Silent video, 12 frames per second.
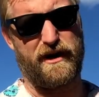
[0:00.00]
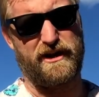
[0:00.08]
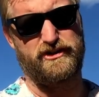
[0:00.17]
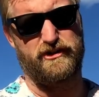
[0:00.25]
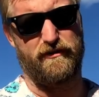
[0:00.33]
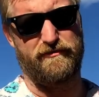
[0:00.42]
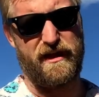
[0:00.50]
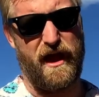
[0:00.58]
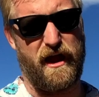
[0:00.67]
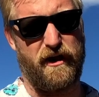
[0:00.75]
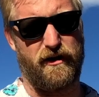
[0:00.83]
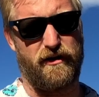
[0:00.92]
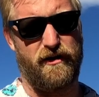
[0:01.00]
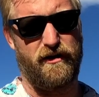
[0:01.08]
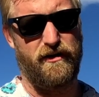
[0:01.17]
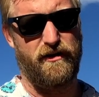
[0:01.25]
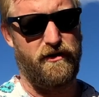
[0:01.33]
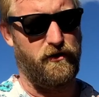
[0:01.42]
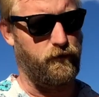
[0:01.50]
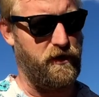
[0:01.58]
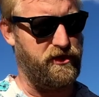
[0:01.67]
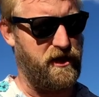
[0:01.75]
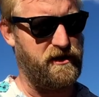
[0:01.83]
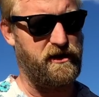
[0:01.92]
pressure of the air
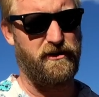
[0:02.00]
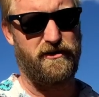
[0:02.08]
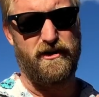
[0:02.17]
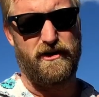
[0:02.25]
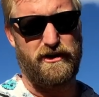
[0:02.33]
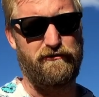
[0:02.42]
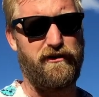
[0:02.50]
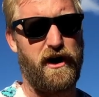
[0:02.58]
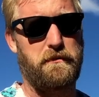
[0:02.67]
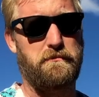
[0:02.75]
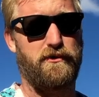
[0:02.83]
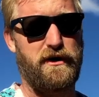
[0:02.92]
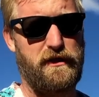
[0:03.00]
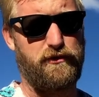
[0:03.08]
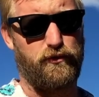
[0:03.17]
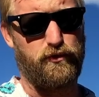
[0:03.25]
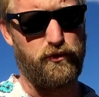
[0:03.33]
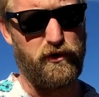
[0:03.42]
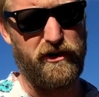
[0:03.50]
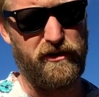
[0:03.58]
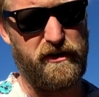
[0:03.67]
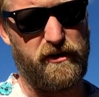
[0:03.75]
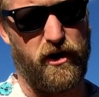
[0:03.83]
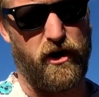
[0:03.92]
within here, you've got to breathe
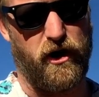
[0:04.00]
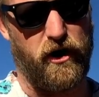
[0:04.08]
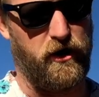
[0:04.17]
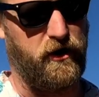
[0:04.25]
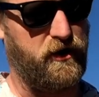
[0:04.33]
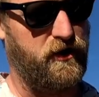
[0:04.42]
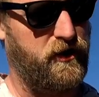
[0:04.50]
really hard